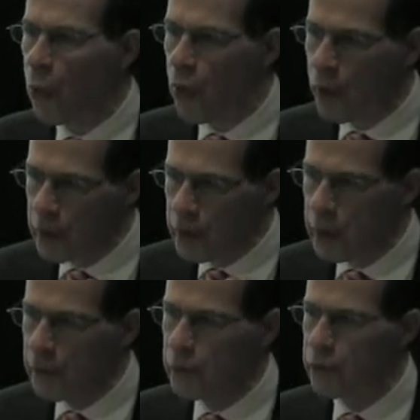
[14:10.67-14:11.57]
working
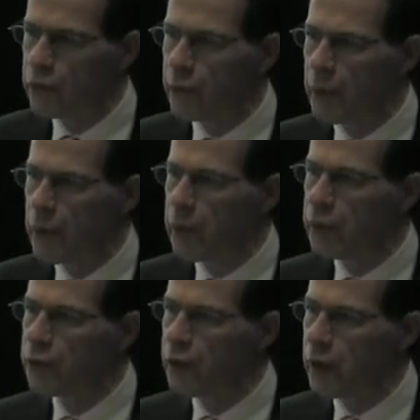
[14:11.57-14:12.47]
in the
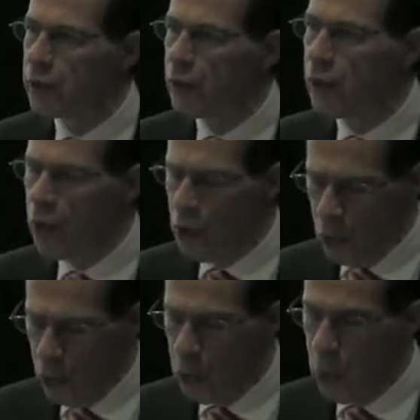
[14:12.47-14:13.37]
disability sector
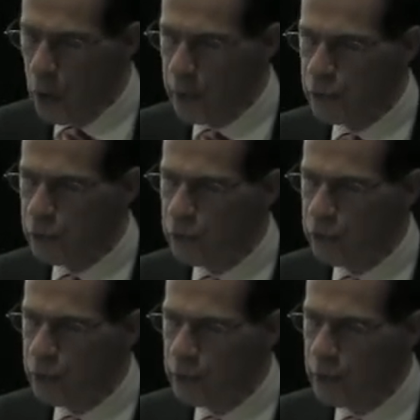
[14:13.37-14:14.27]
who wanted to
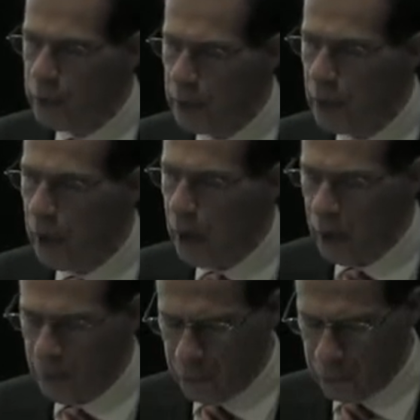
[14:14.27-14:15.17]
see
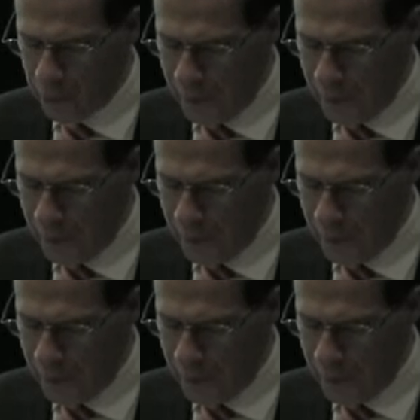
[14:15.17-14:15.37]
this